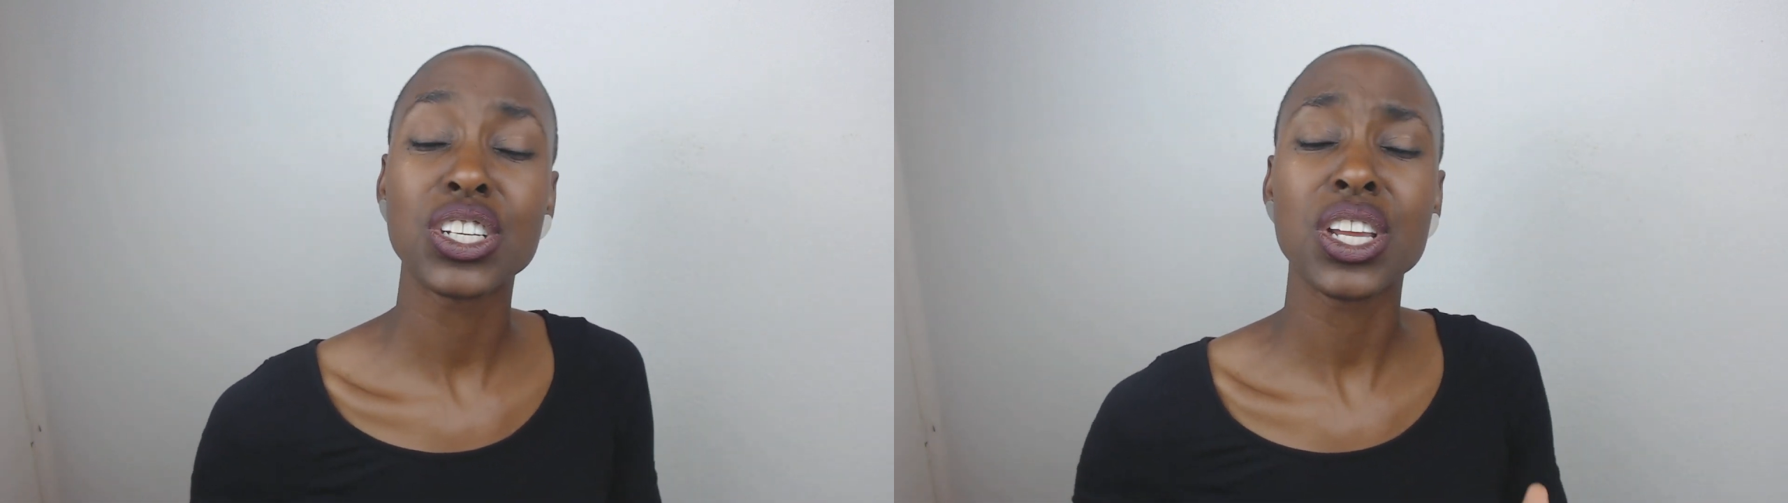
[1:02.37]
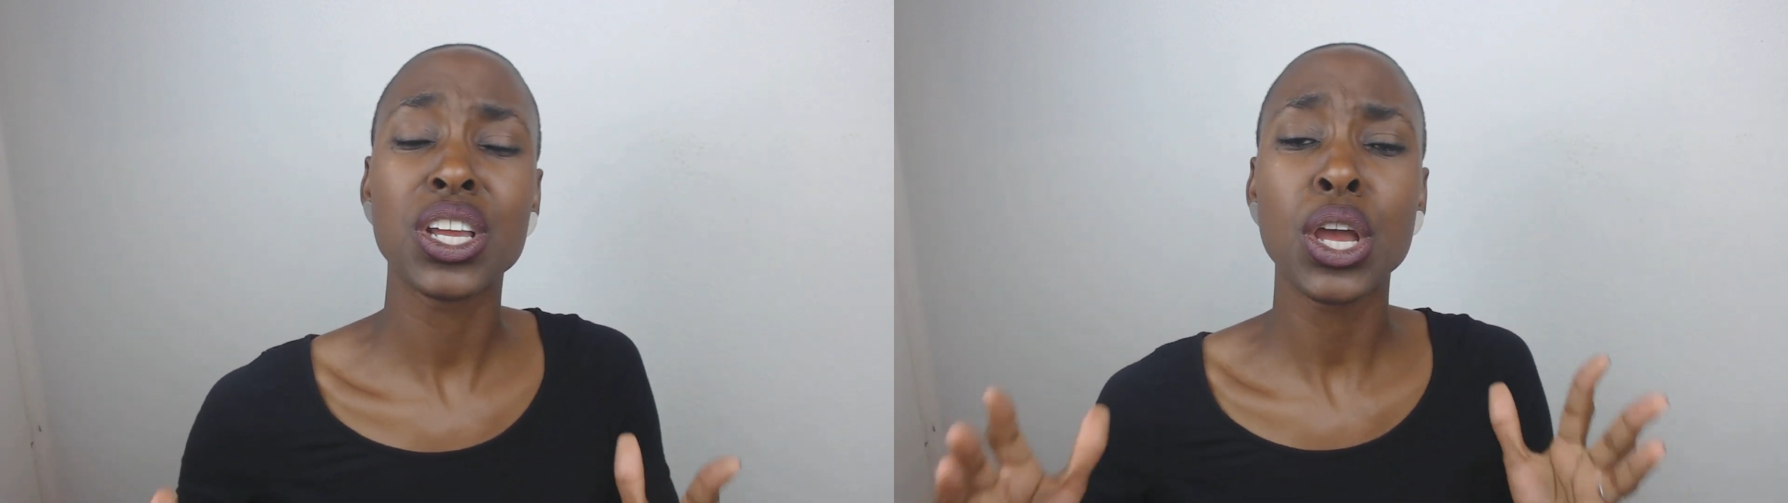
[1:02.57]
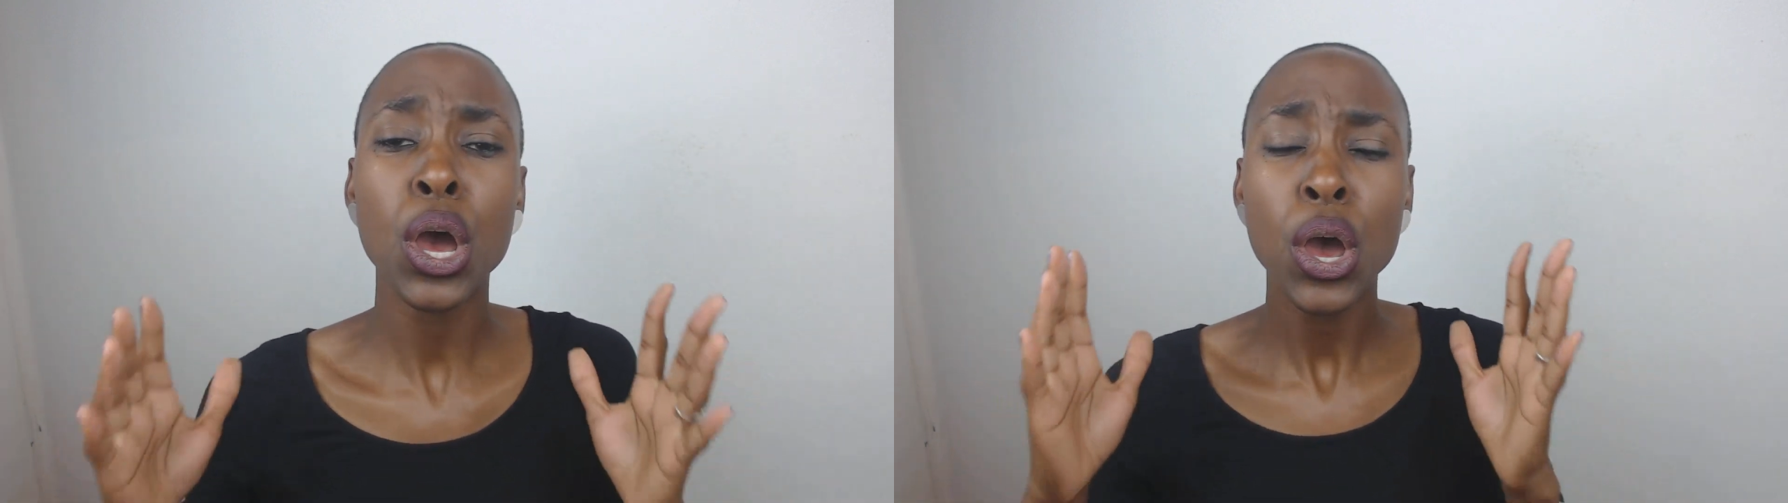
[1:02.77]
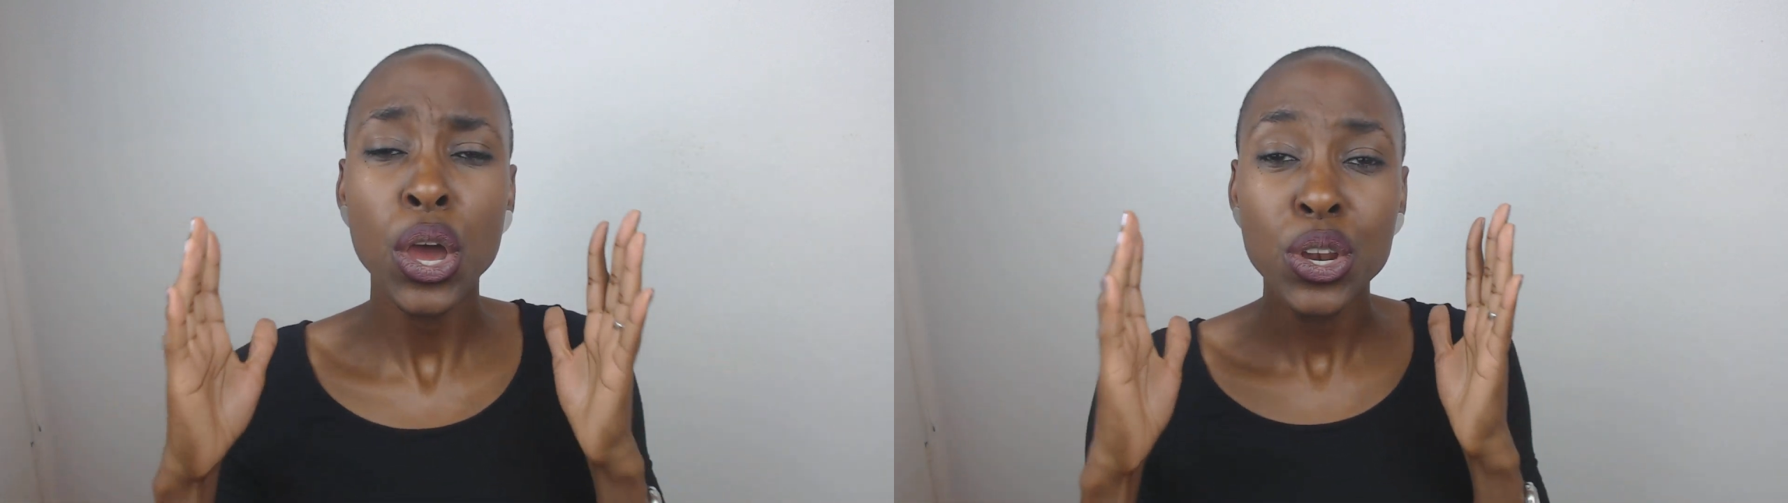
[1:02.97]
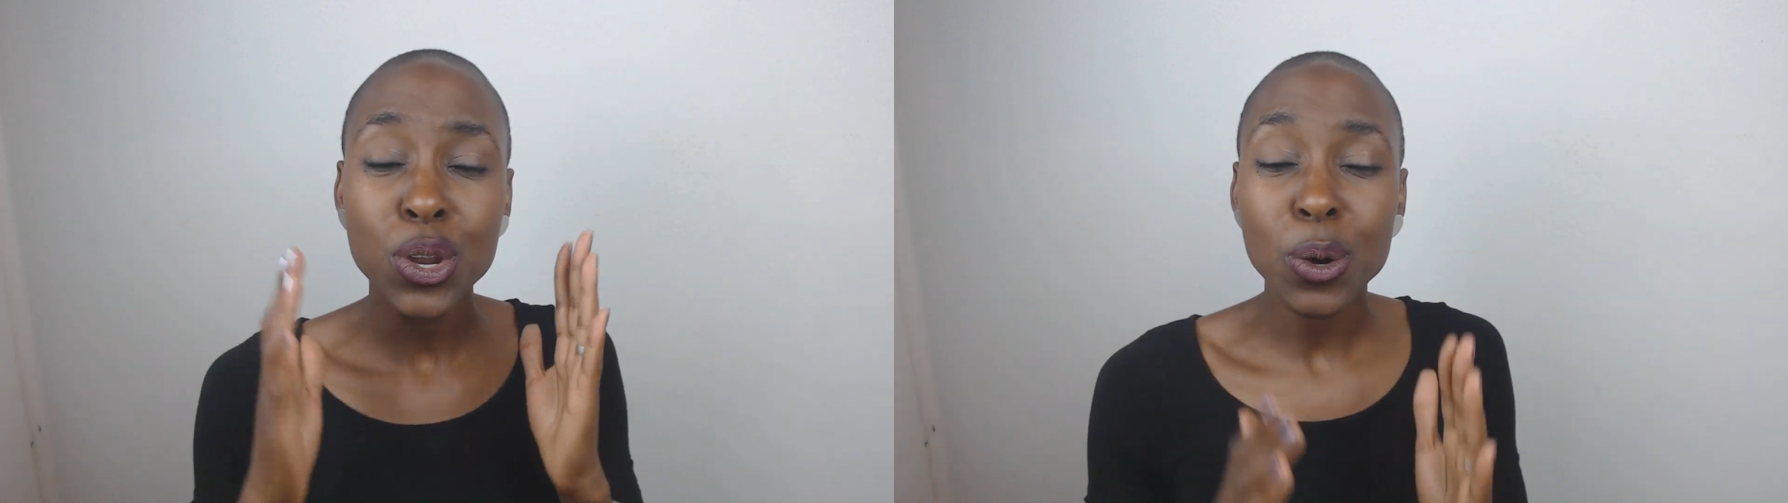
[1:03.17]
She
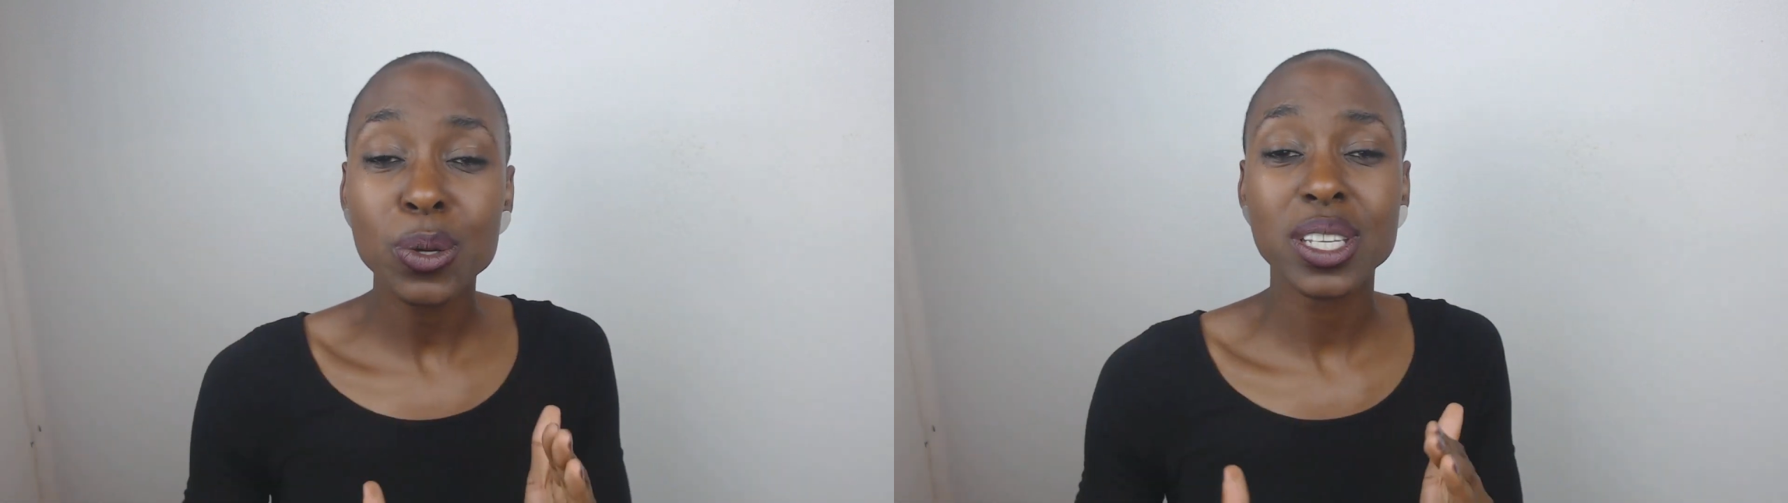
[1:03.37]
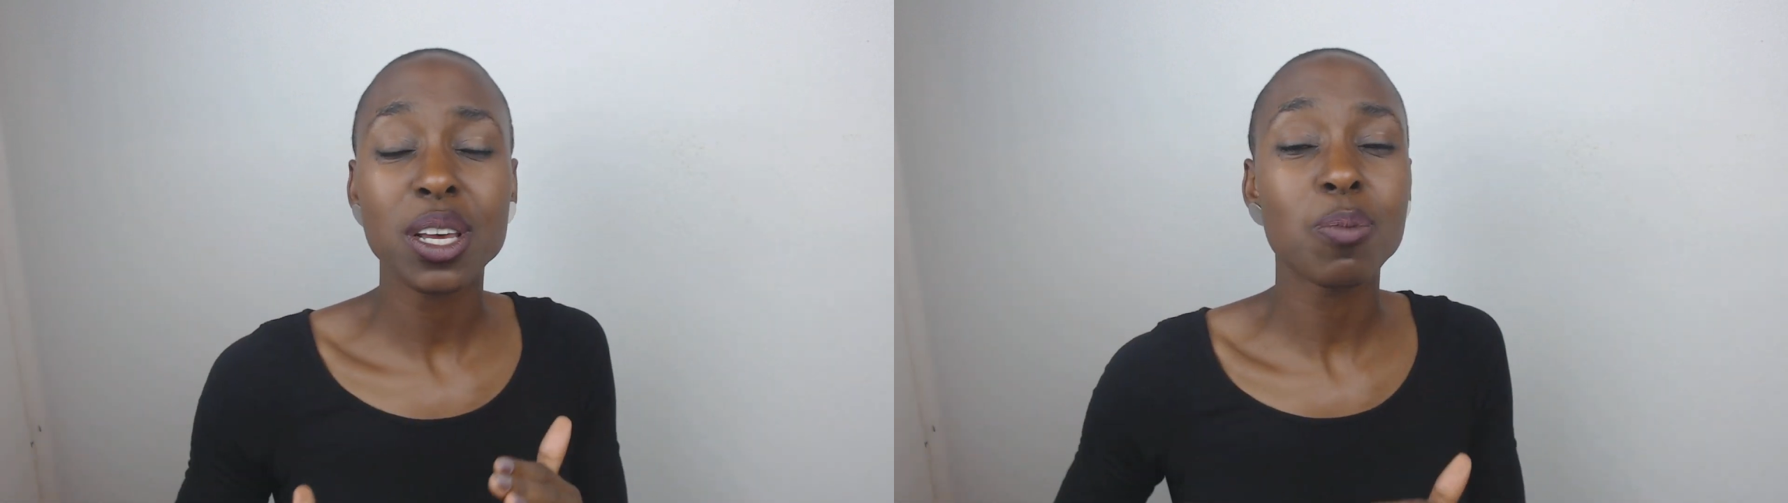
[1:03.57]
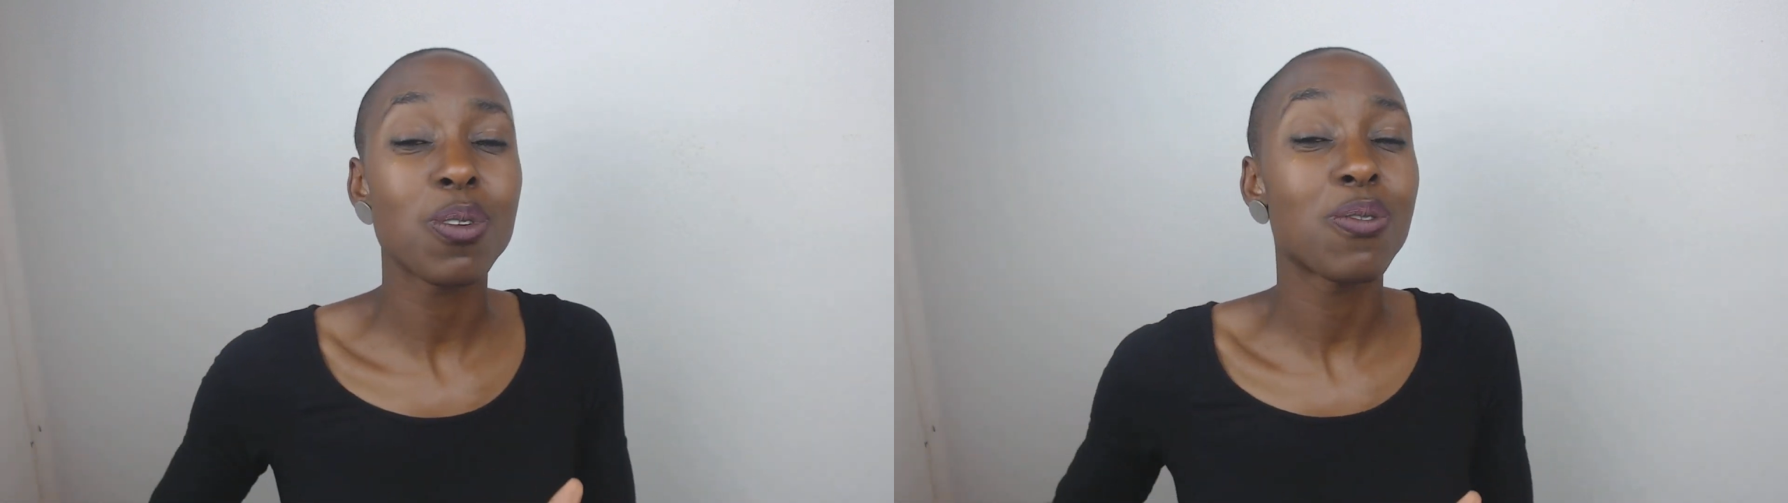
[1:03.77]
knows He'll